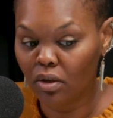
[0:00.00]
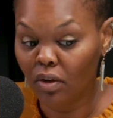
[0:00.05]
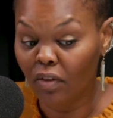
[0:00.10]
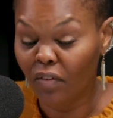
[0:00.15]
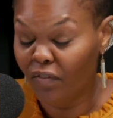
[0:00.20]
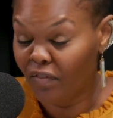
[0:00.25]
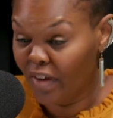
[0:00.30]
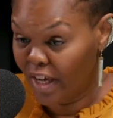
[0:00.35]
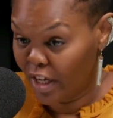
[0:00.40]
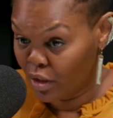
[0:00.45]

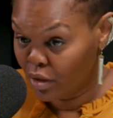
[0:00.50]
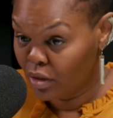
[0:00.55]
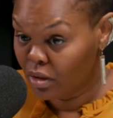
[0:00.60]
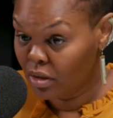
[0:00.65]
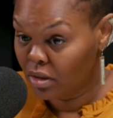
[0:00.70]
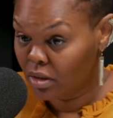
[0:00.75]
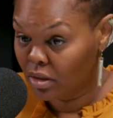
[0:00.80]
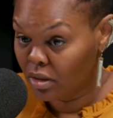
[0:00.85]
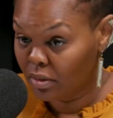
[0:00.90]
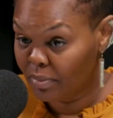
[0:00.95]

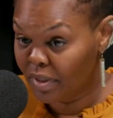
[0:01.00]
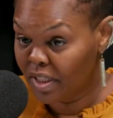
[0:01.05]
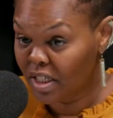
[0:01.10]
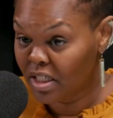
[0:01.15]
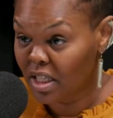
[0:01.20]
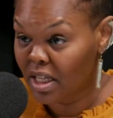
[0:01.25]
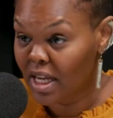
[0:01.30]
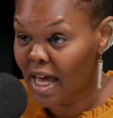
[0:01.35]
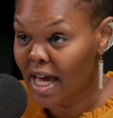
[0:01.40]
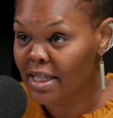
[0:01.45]
fail, because
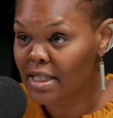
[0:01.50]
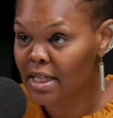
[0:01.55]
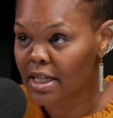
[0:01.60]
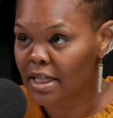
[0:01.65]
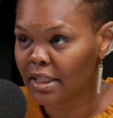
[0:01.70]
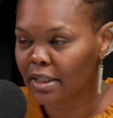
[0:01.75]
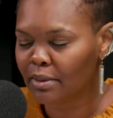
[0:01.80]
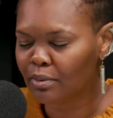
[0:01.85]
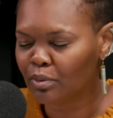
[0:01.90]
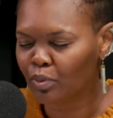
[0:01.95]
a lot of
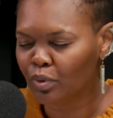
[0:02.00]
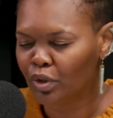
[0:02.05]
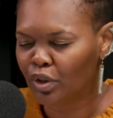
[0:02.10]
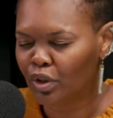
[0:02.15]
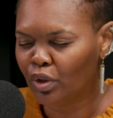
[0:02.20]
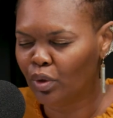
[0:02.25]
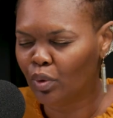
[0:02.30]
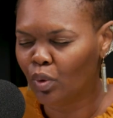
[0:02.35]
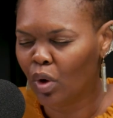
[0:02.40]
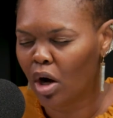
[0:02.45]
times when
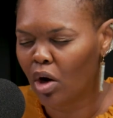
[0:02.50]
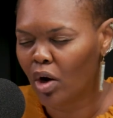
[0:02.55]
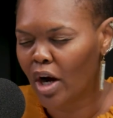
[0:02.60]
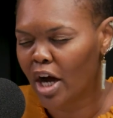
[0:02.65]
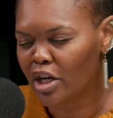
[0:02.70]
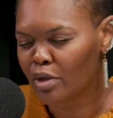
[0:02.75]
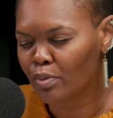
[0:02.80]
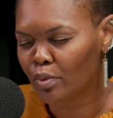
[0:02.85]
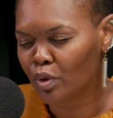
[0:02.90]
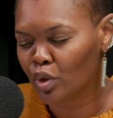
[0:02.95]
you are
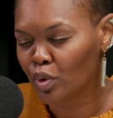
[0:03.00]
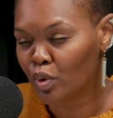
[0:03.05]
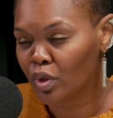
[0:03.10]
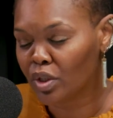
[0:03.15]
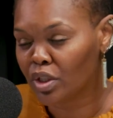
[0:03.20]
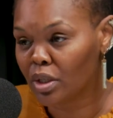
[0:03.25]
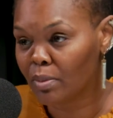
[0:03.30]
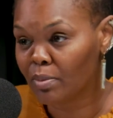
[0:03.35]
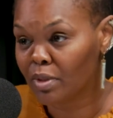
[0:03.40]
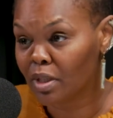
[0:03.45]

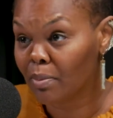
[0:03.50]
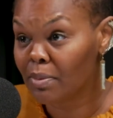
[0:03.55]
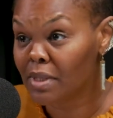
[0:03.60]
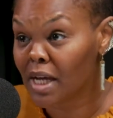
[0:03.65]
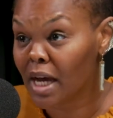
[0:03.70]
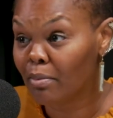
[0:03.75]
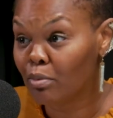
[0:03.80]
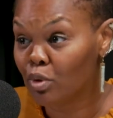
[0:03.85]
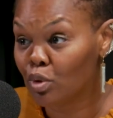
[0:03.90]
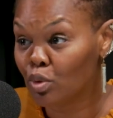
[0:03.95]
entrepreneurship,
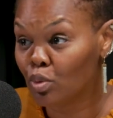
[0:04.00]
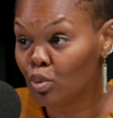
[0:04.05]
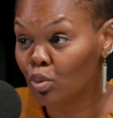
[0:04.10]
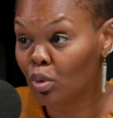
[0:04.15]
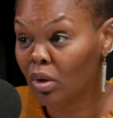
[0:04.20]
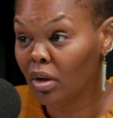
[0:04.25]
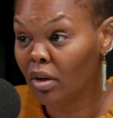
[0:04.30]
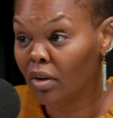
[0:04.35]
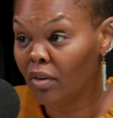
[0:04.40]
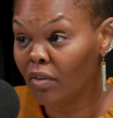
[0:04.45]
sometimes you
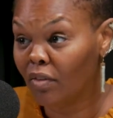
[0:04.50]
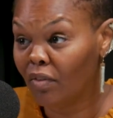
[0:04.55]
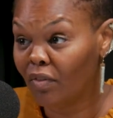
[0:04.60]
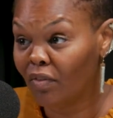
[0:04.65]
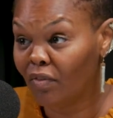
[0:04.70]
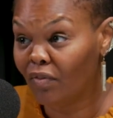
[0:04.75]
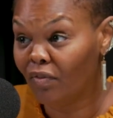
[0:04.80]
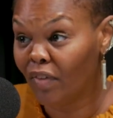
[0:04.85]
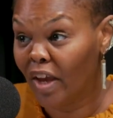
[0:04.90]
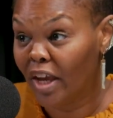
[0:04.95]

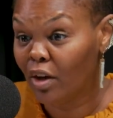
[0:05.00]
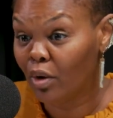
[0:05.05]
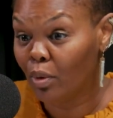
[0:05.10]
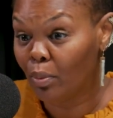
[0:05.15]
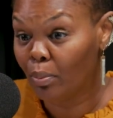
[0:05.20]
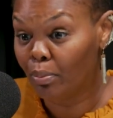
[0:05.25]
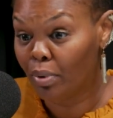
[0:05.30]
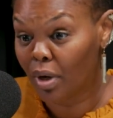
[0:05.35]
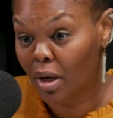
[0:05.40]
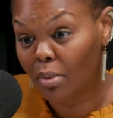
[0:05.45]
fail
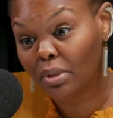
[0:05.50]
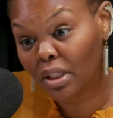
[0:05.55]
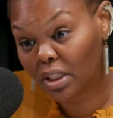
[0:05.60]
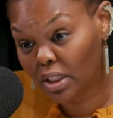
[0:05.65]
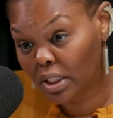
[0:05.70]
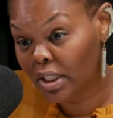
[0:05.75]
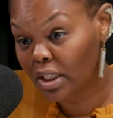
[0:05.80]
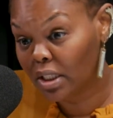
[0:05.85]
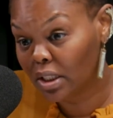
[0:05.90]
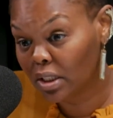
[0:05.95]

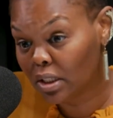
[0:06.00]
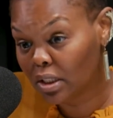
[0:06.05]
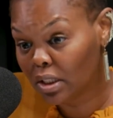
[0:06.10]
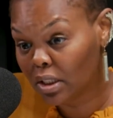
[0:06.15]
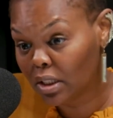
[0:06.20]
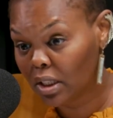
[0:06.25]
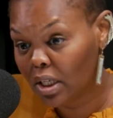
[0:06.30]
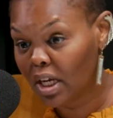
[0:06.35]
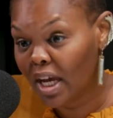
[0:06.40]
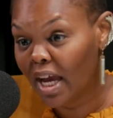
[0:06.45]
publicly
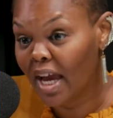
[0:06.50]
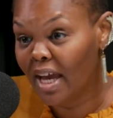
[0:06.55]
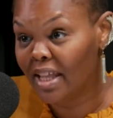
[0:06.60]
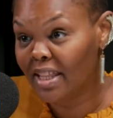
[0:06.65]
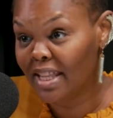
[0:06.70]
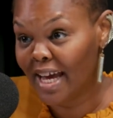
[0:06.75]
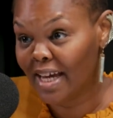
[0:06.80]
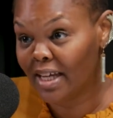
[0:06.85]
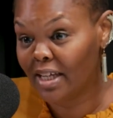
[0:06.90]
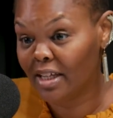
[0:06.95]
and
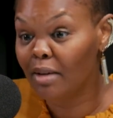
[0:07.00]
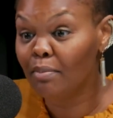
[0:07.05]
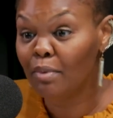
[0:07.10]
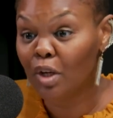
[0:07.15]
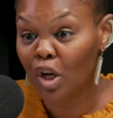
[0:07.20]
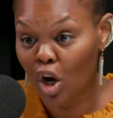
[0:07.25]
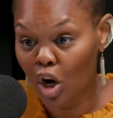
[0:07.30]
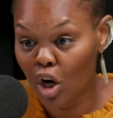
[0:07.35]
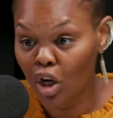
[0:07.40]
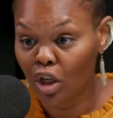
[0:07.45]
that can be
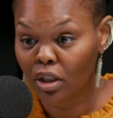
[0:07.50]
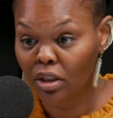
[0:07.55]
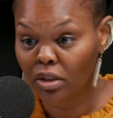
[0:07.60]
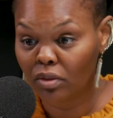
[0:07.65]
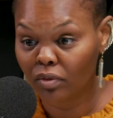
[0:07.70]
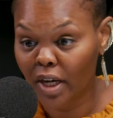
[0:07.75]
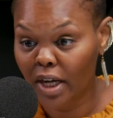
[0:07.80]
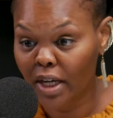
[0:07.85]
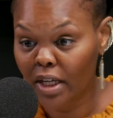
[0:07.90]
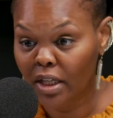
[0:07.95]
hard,
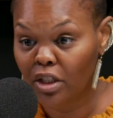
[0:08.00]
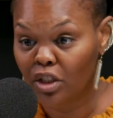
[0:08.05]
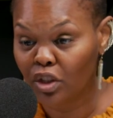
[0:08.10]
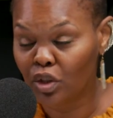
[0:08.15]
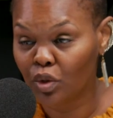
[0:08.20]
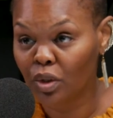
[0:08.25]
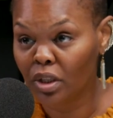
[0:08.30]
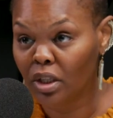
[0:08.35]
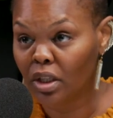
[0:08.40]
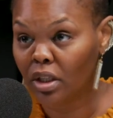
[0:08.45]
right? Because
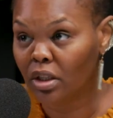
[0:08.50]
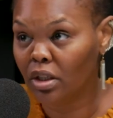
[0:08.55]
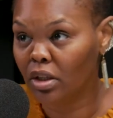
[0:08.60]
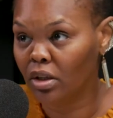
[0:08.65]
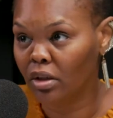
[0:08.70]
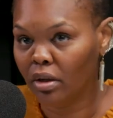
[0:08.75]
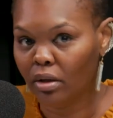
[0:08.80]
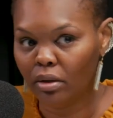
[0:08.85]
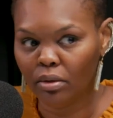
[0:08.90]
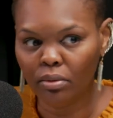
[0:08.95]
you can
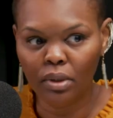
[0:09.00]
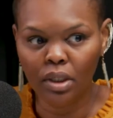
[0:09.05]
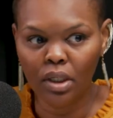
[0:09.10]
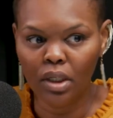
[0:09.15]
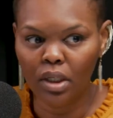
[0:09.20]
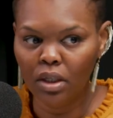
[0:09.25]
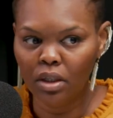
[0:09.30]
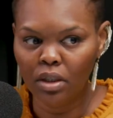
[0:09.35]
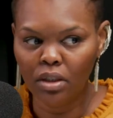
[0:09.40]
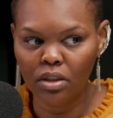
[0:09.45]
tell
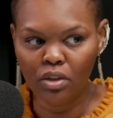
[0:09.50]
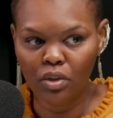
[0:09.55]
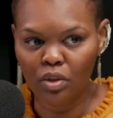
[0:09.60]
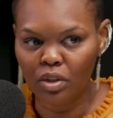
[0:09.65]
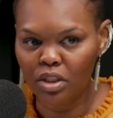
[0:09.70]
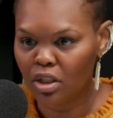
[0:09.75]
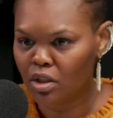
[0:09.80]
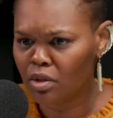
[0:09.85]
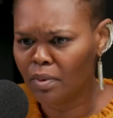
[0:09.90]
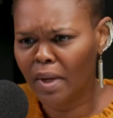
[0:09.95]

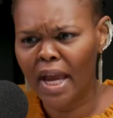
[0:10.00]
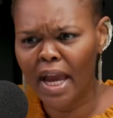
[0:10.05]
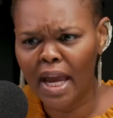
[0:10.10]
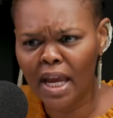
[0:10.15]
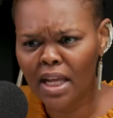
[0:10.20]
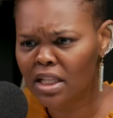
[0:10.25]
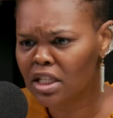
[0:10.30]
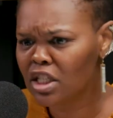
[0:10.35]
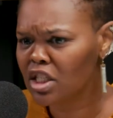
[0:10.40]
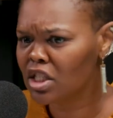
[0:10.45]
someone,
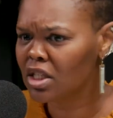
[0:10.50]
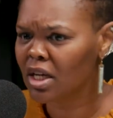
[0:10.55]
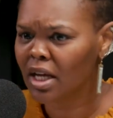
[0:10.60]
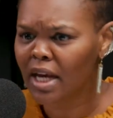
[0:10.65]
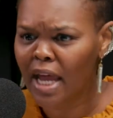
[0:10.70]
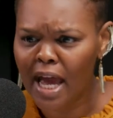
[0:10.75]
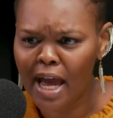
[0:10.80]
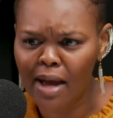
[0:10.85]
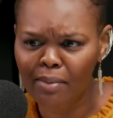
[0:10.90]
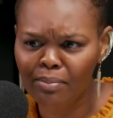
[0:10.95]
hey, this is going
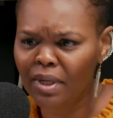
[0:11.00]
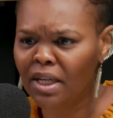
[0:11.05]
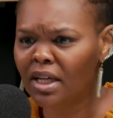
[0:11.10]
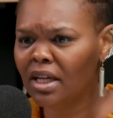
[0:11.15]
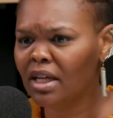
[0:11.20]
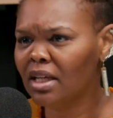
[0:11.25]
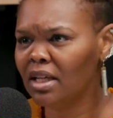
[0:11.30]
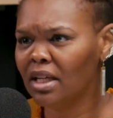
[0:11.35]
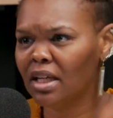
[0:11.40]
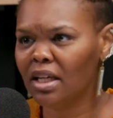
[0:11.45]
to
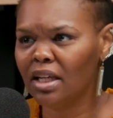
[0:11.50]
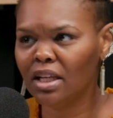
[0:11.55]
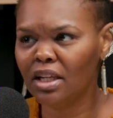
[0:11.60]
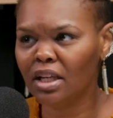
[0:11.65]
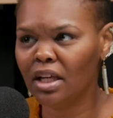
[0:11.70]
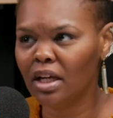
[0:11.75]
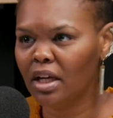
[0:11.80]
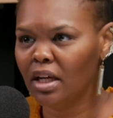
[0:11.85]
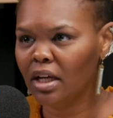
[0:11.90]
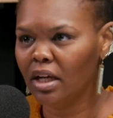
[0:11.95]
happen,
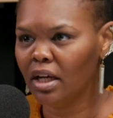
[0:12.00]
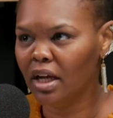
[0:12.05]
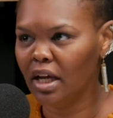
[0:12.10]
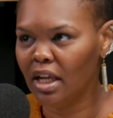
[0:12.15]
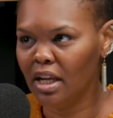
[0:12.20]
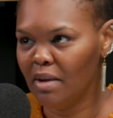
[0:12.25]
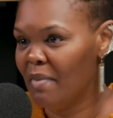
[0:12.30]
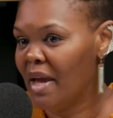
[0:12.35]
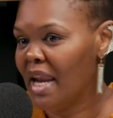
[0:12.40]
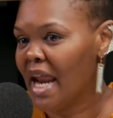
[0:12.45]
and
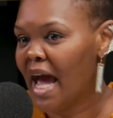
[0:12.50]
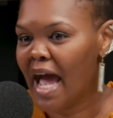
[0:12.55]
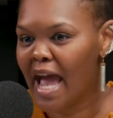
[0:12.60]
it may not